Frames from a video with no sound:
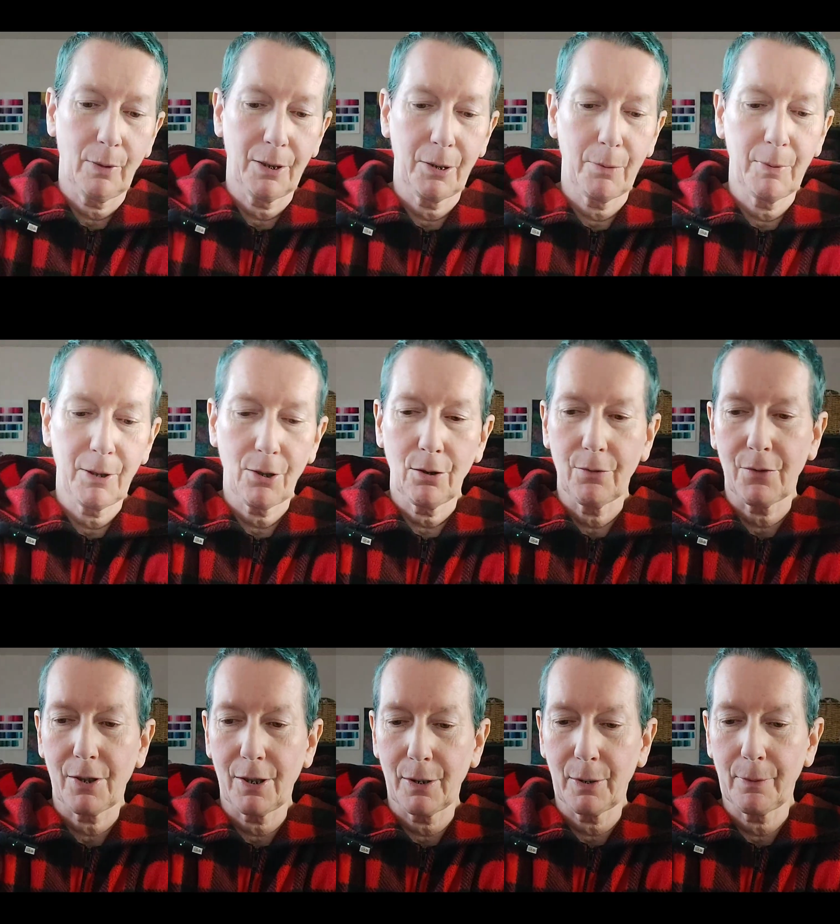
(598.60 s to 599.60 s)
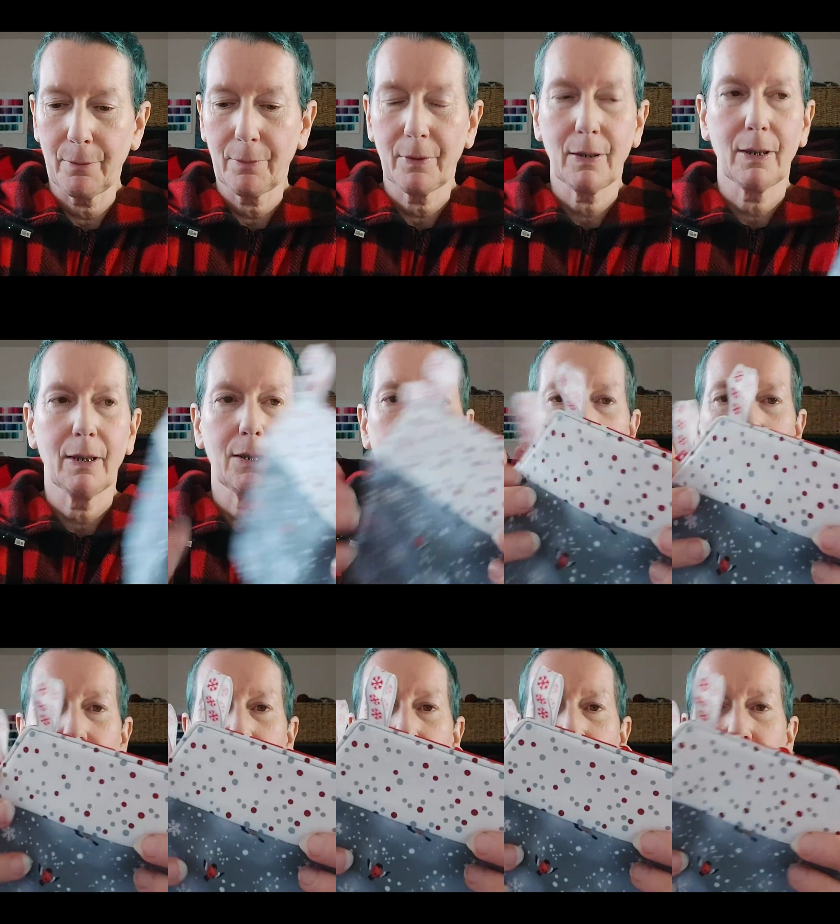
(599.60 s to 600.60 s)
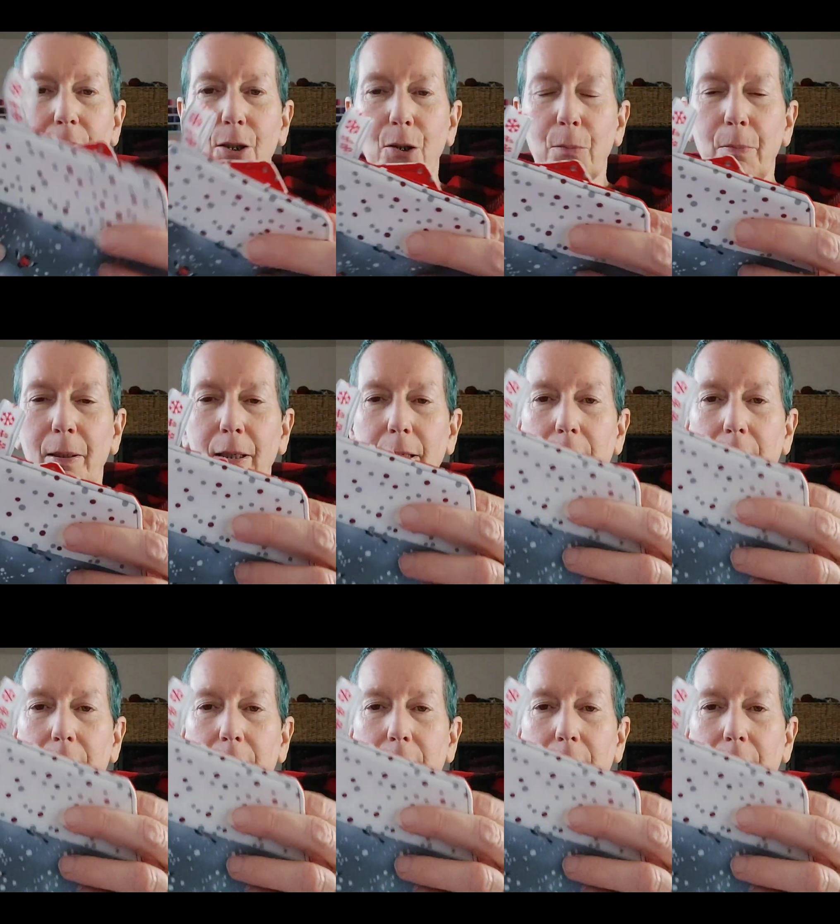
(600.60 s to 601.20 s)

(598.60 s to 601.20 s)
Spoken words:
quite a bit of still. It's a 3-inch